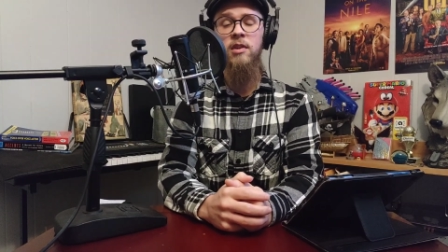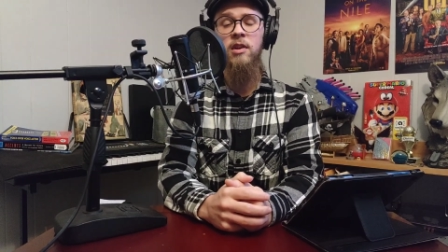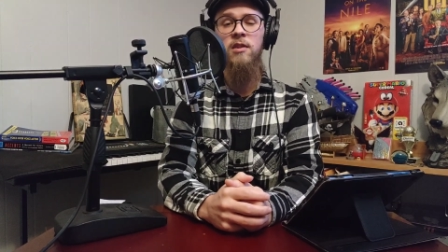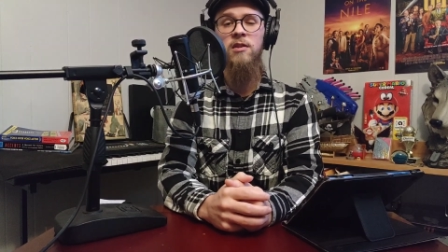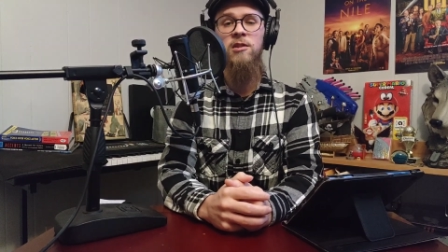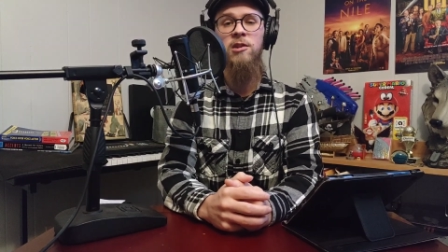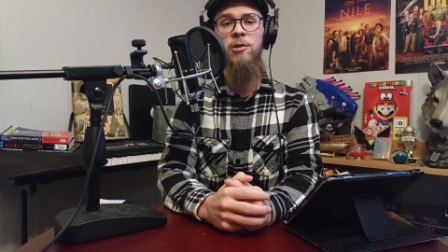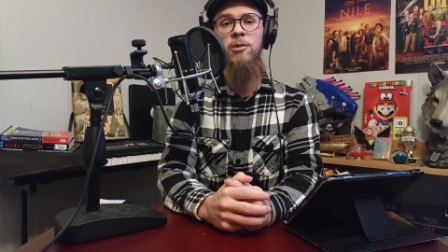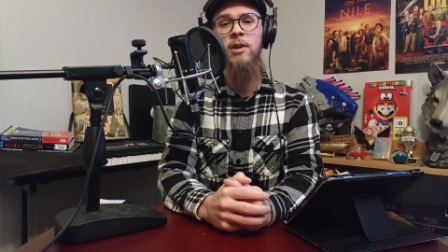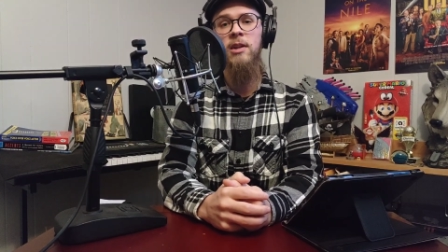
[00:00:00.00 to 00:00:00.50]

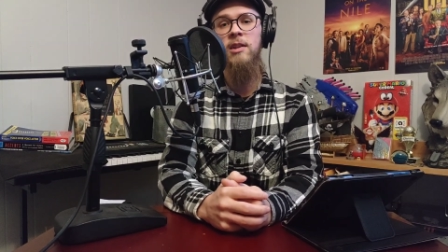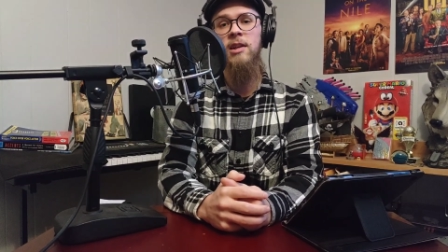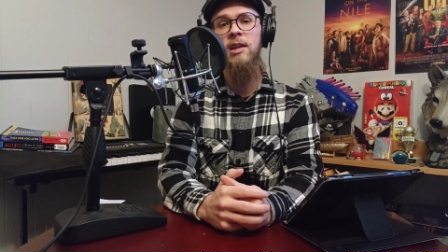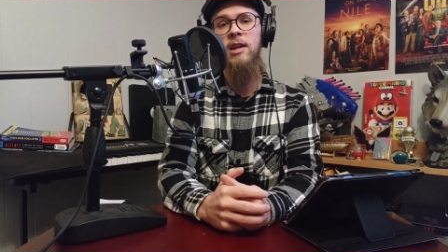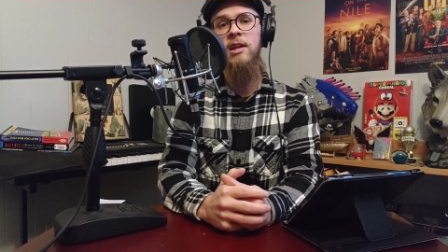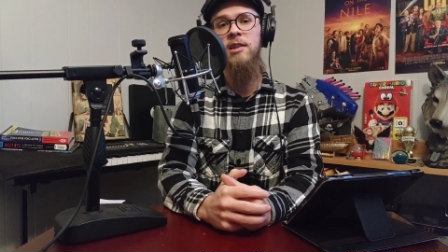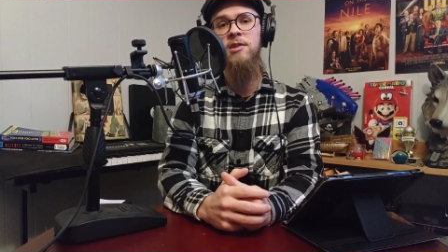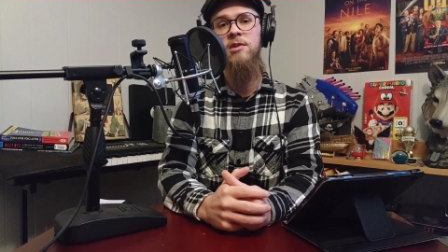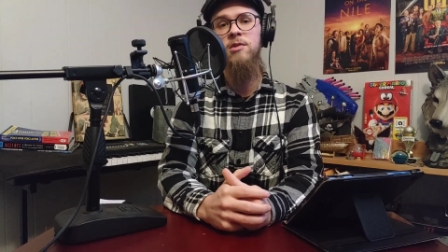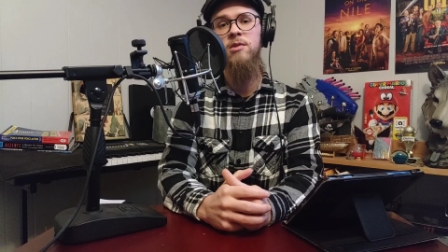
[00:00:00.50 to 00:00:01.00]
considering
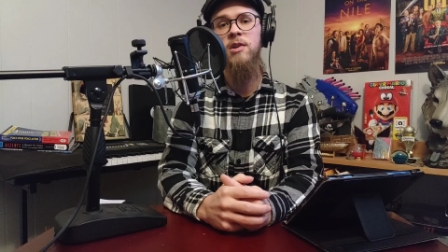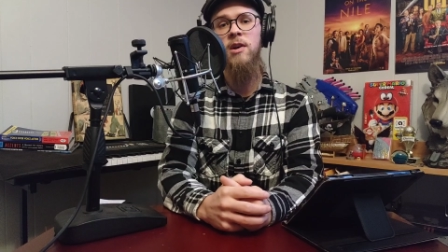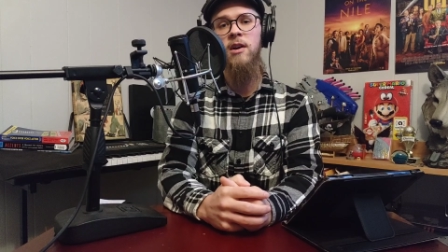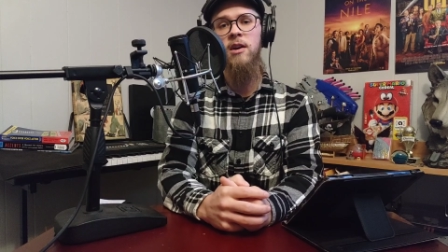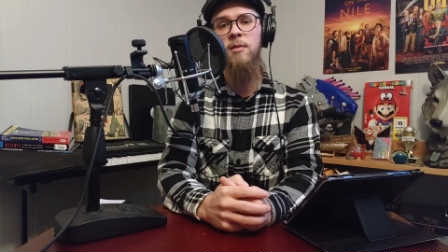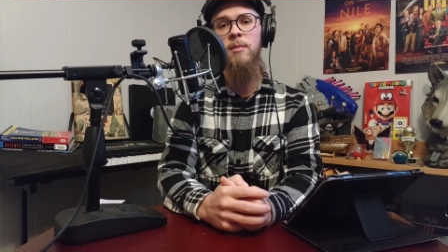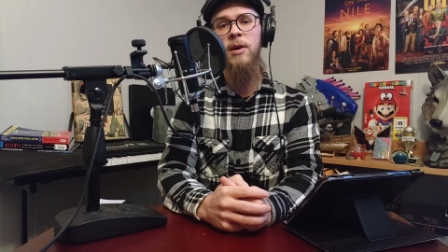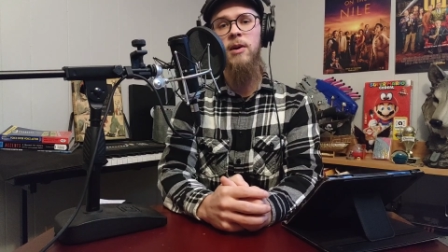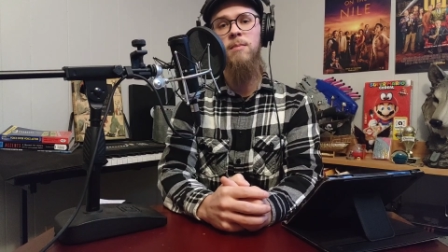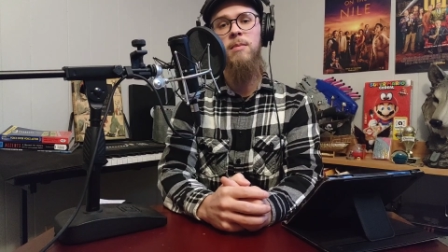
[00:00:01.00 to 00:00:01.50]
that I do
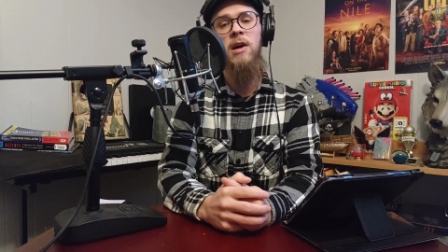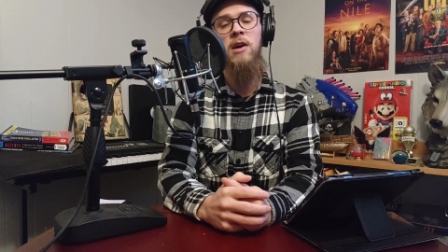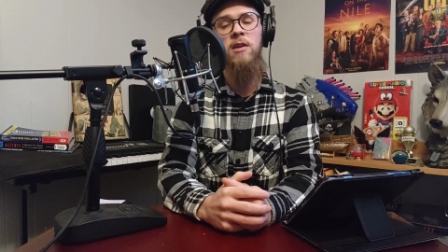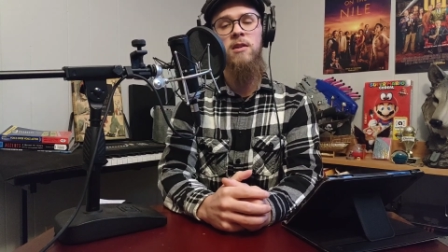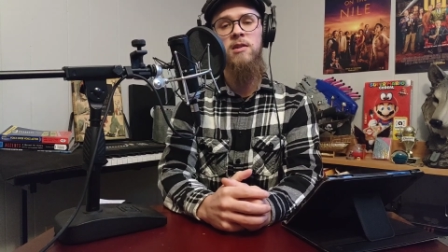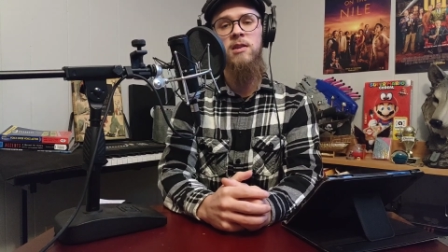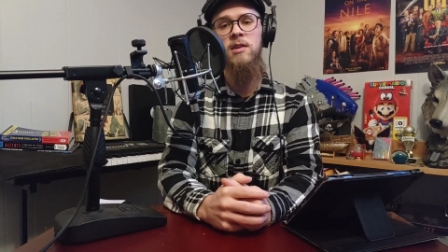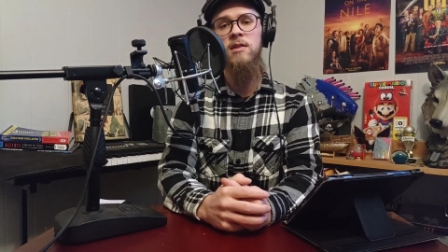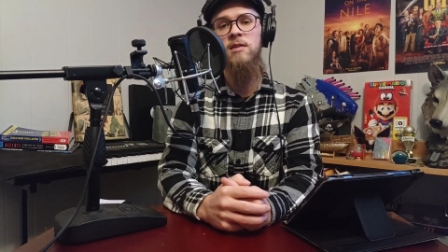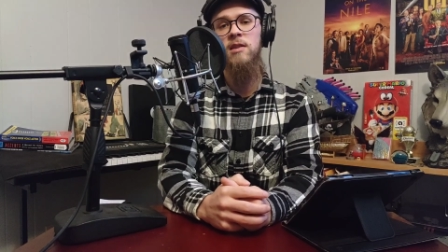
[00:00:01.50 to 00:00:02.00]
talk about
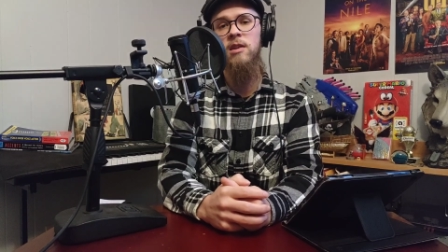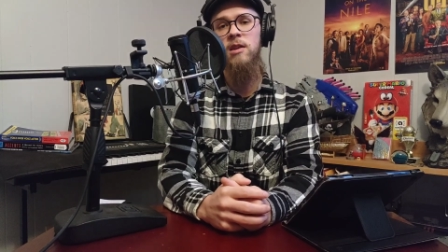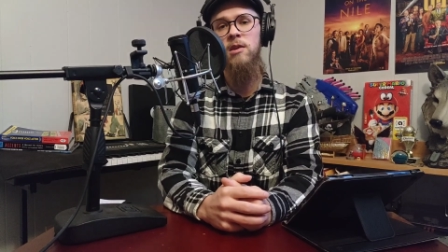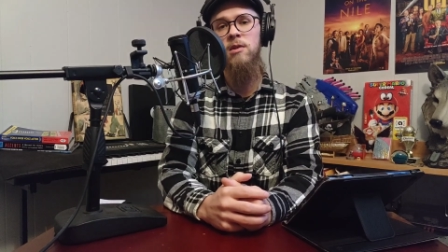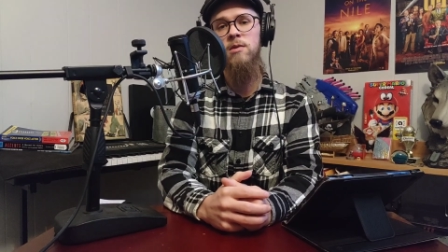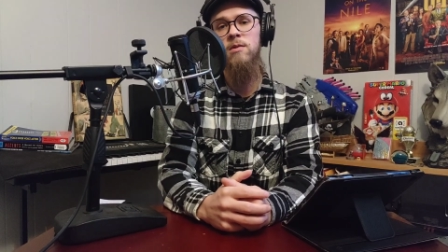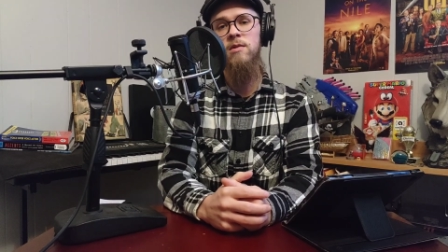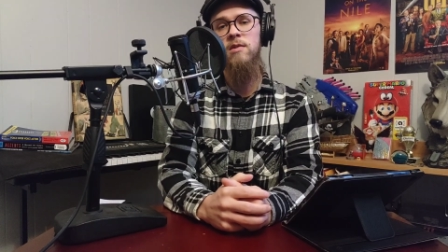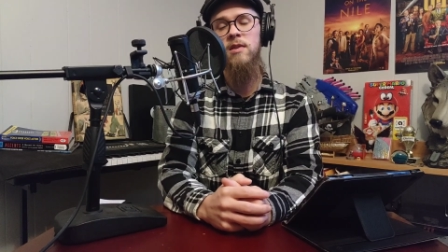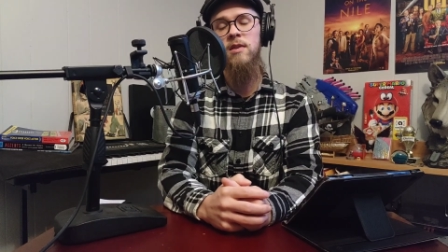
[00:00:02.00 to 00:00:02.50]
politics and
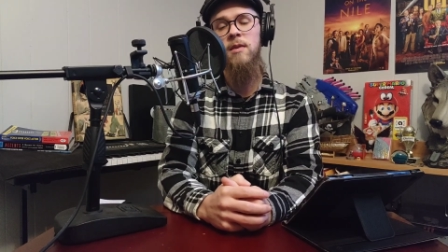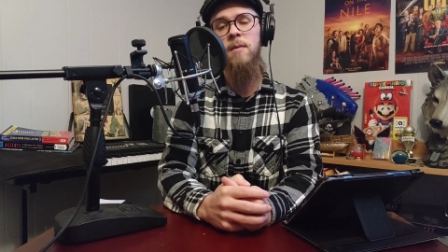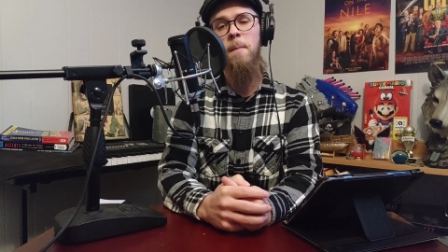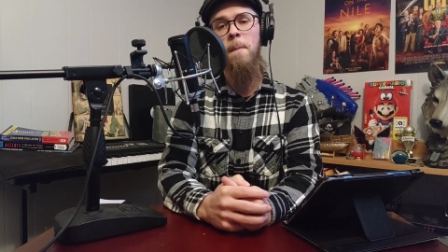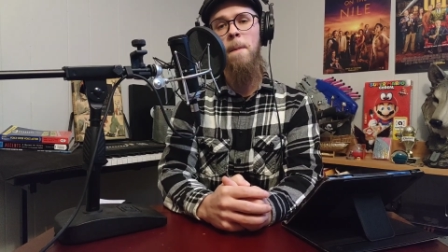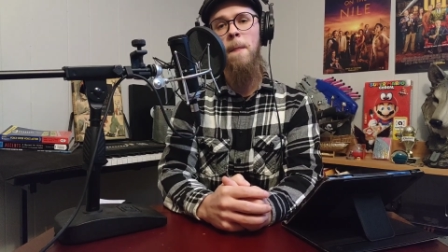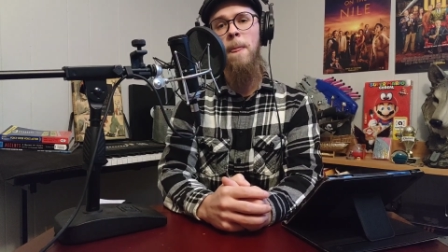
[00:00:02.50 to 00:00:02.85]
news.